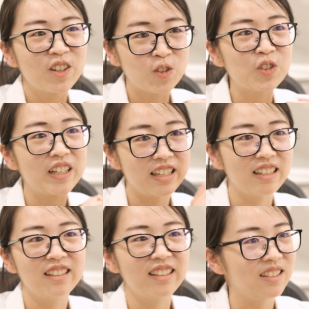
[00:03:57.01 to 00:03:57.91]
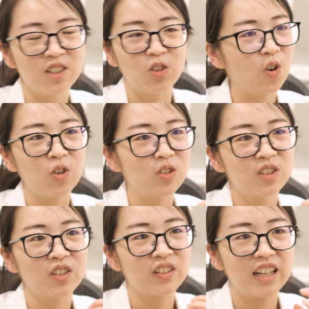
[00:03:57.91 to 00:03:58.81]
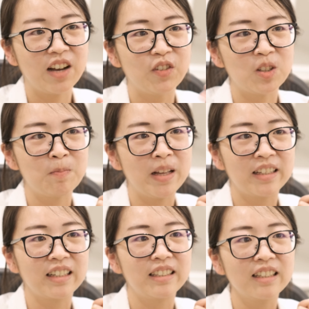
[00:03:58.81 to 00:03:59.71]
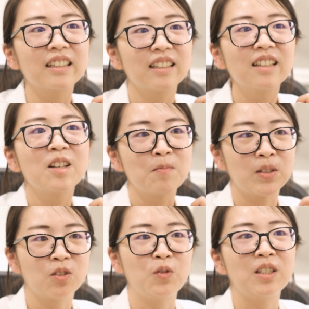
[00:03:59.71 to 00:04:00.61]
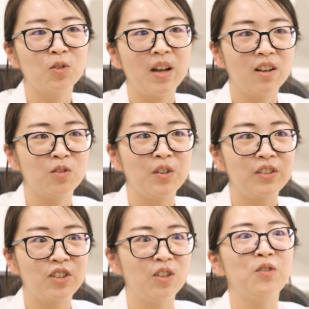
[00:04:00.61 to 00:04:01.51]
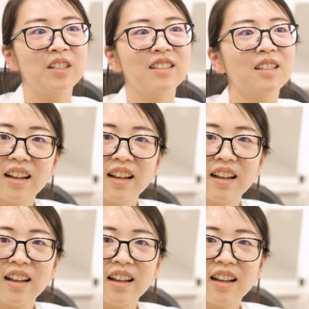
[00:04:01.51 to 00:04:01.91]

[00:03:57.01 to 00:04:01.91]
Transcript: Usually it's not covered by the clinic, but Green Square House is very generous.